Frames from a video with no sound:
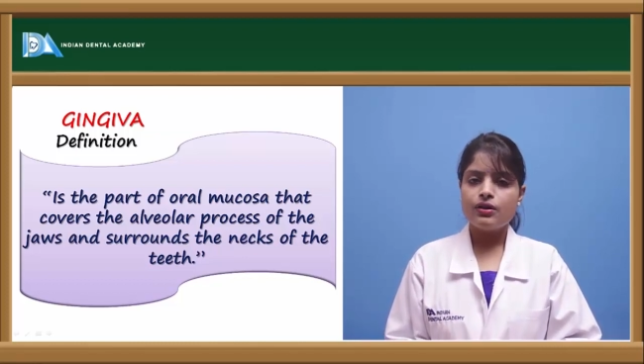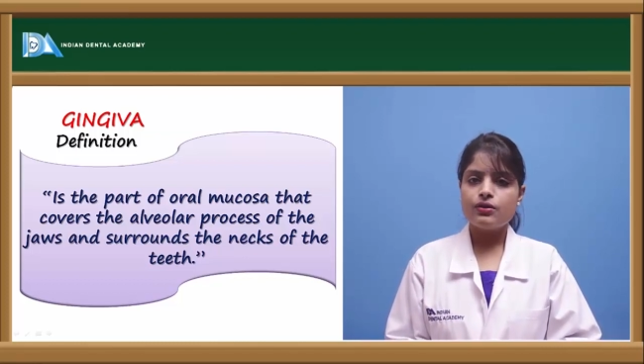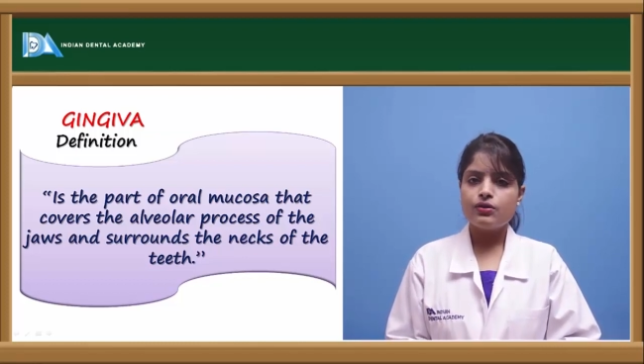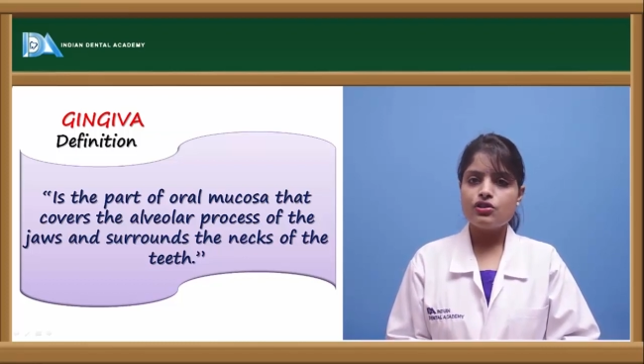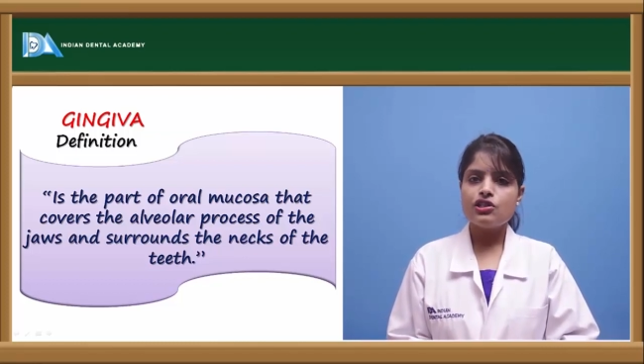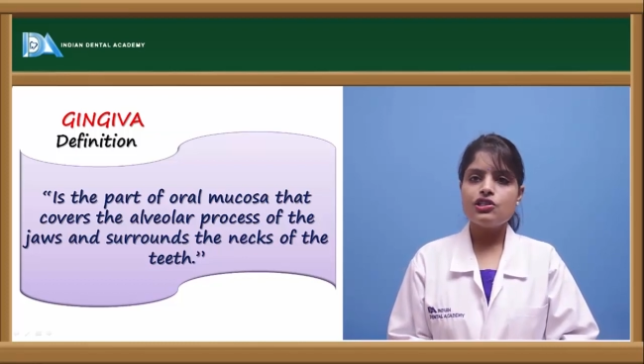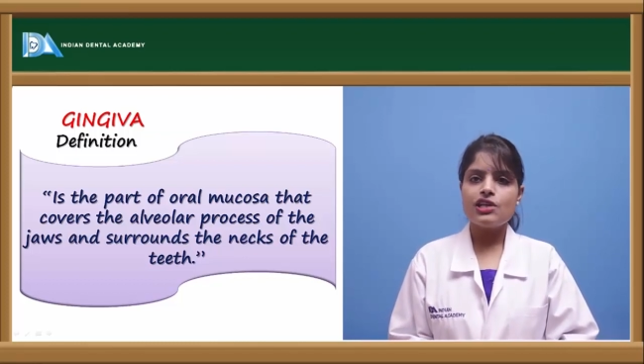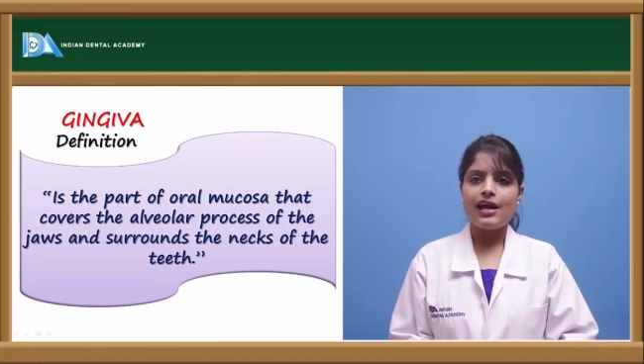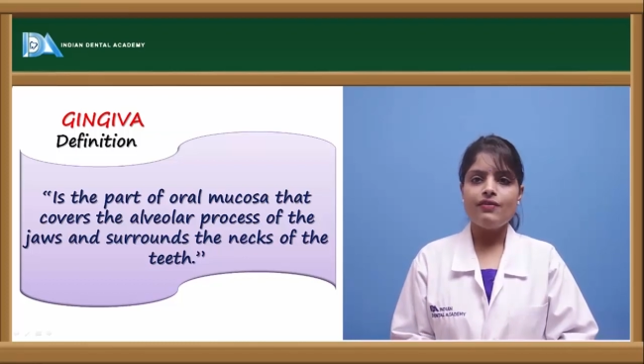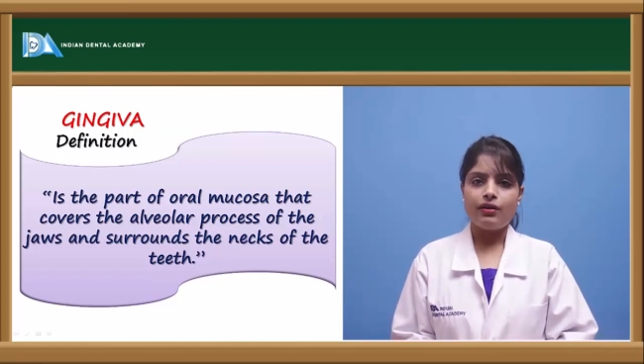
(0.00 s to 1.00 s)
So
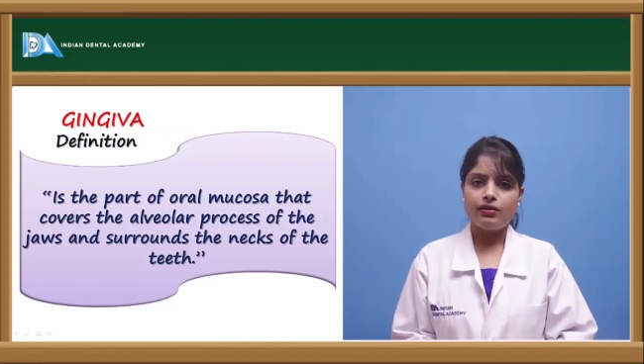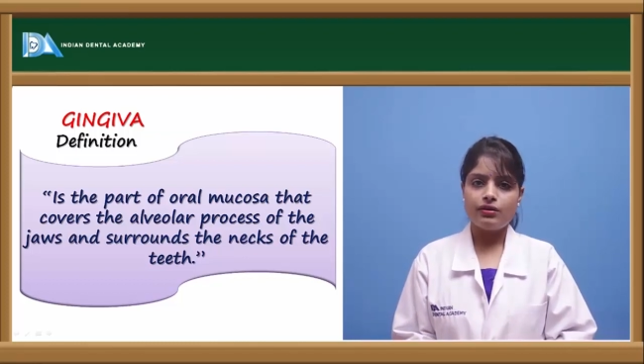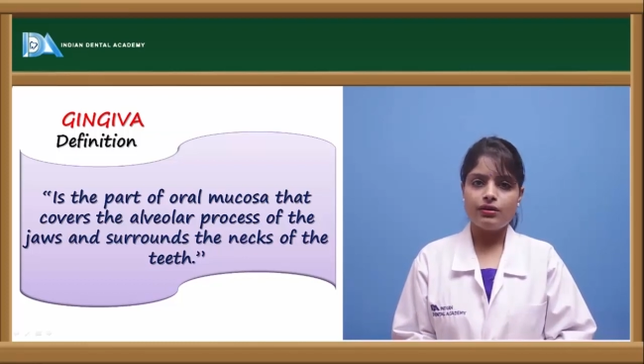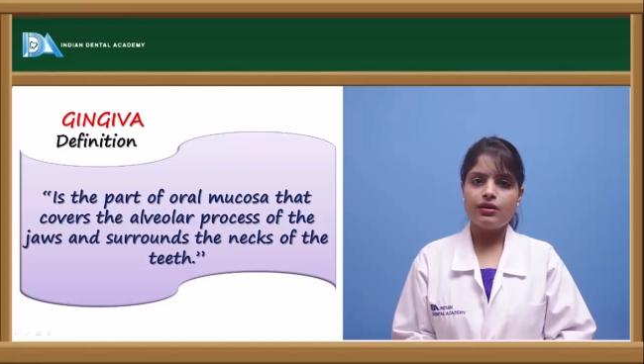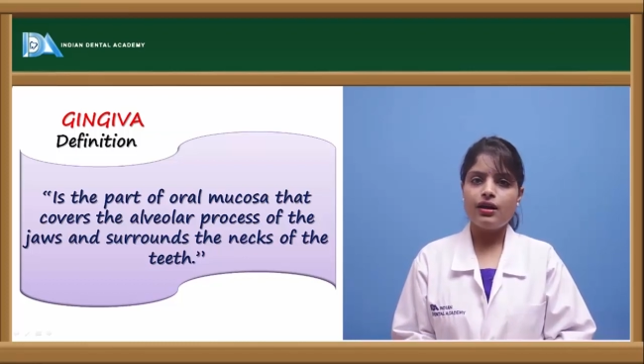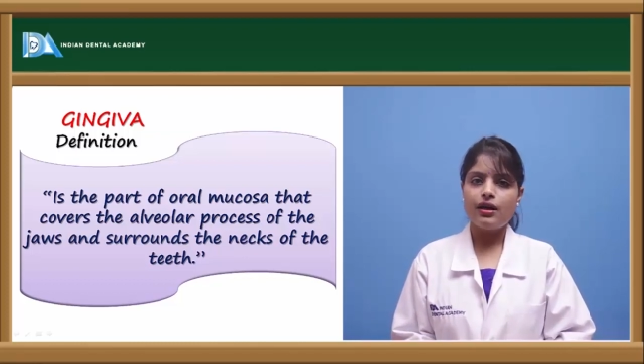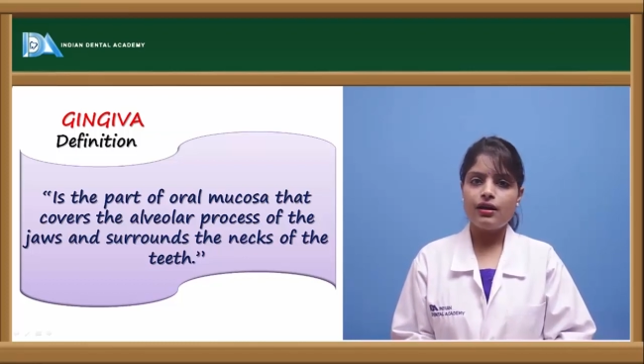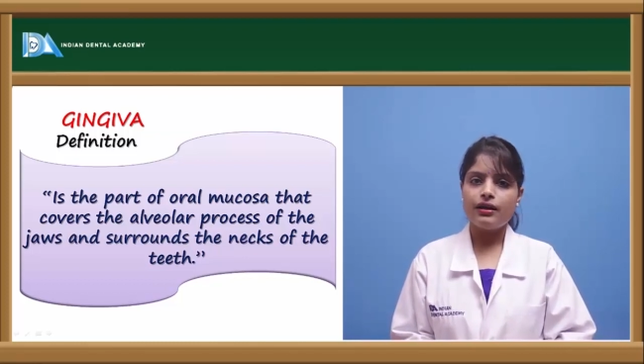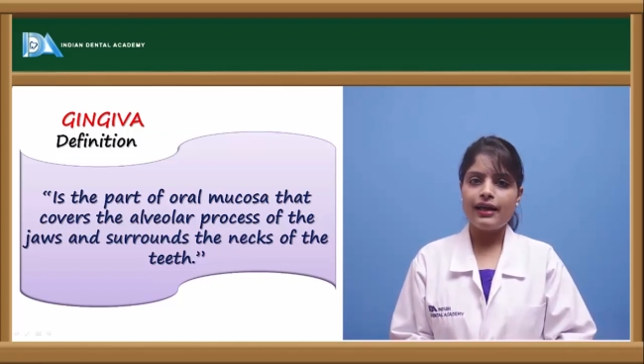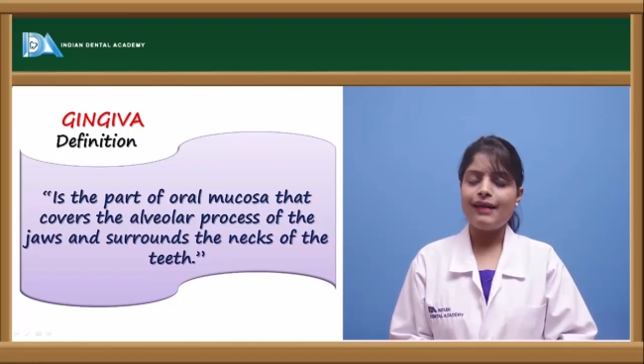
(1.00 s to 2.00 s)
gingiva,
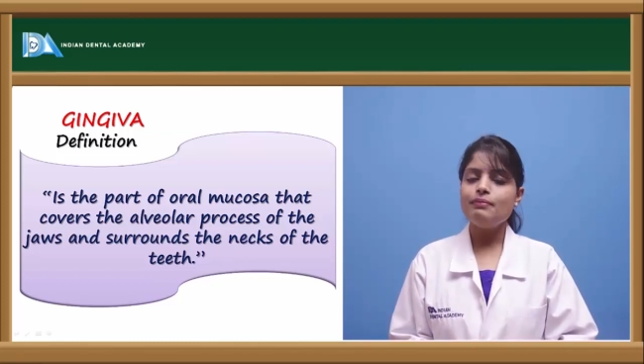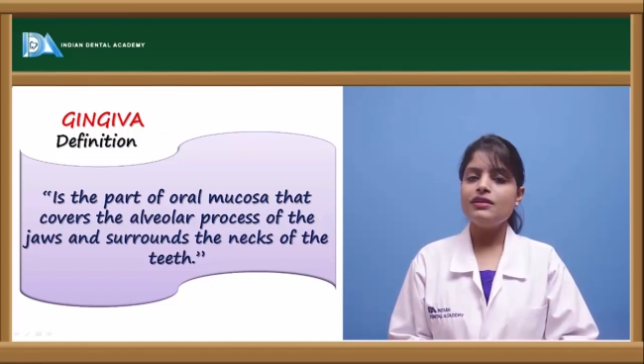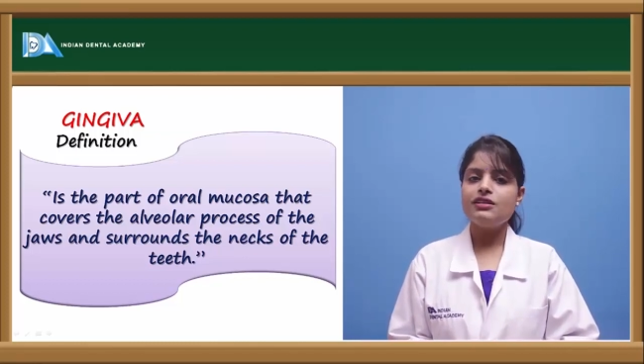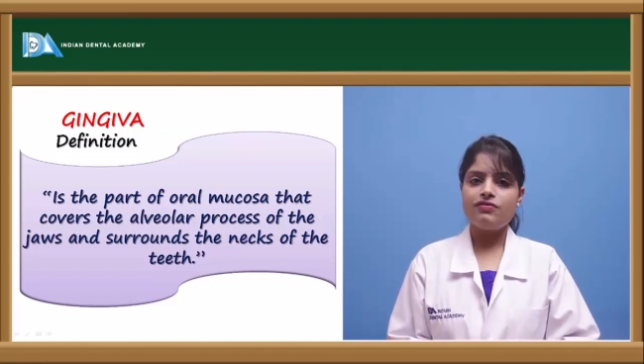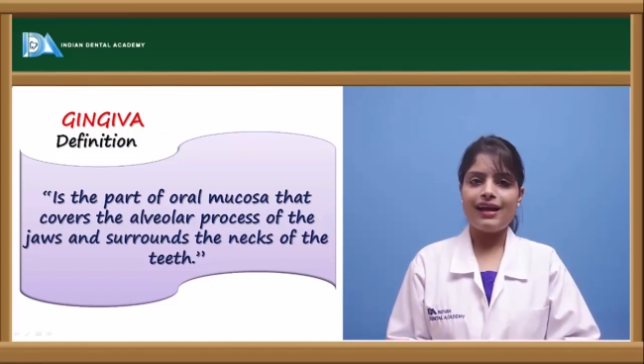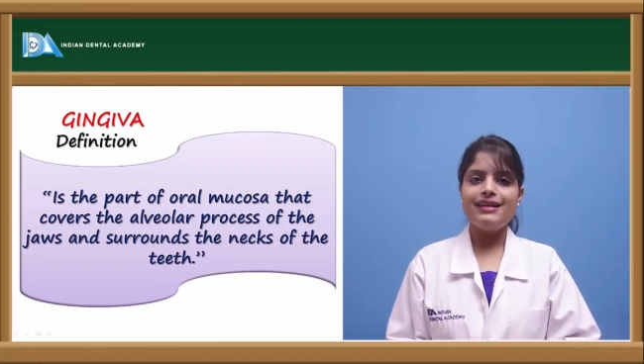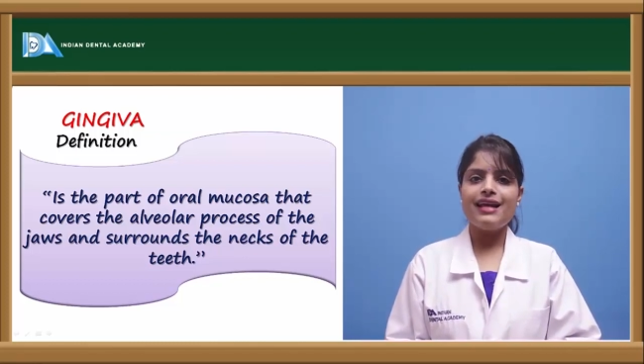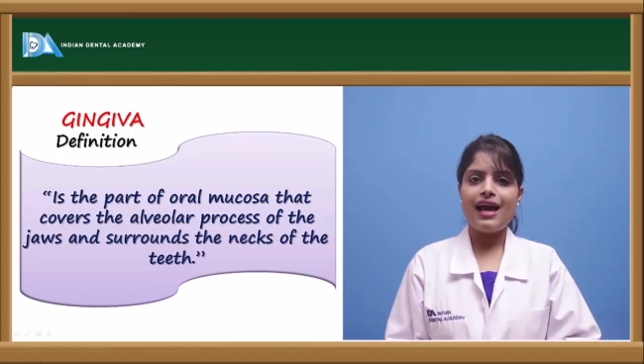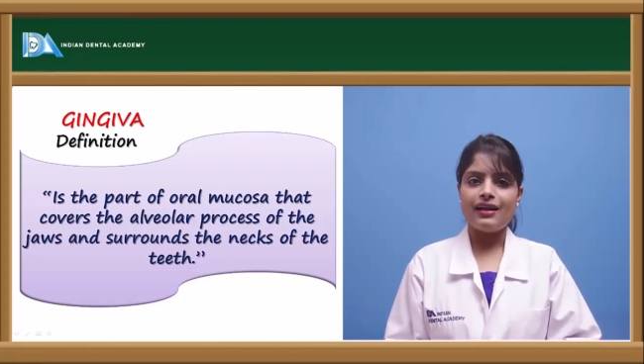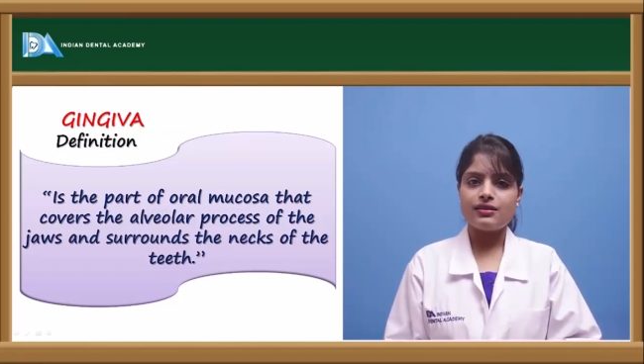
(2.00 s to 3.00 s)
can be defined
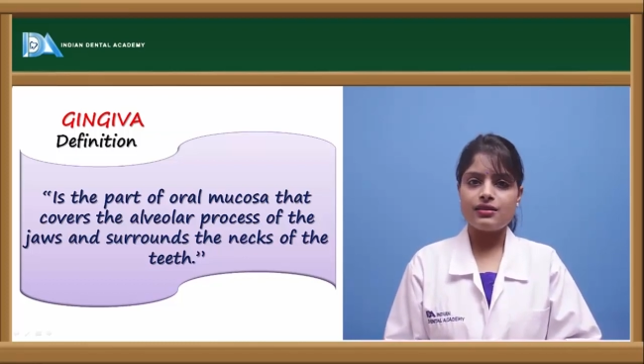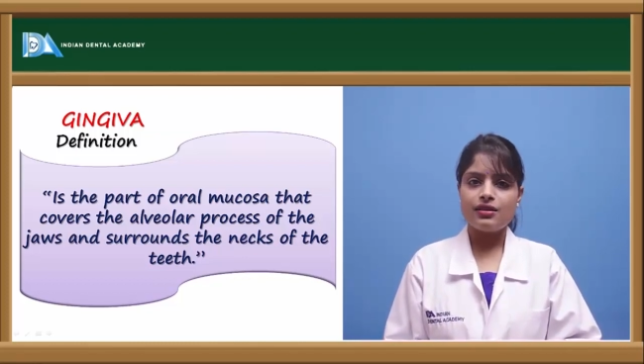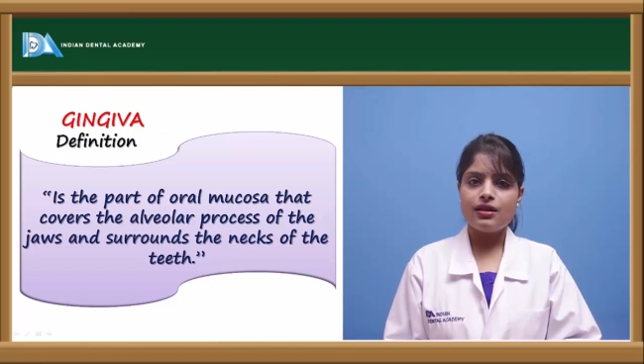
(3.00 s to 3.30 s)
as